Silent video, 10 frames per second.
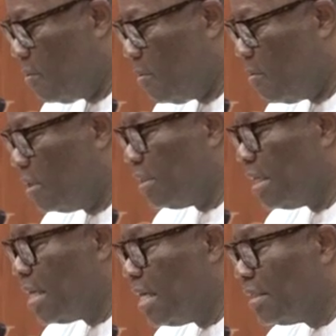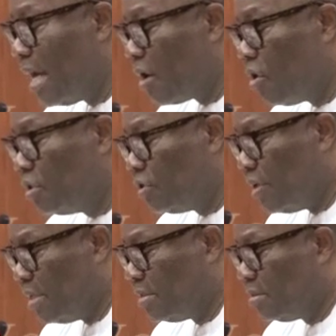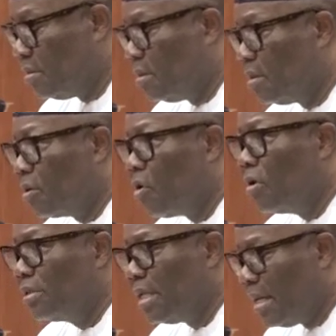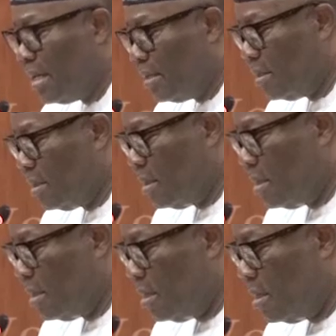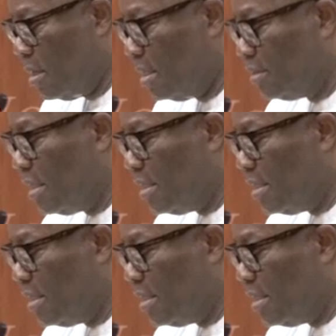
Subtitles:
we must engage our constituents constantly, listen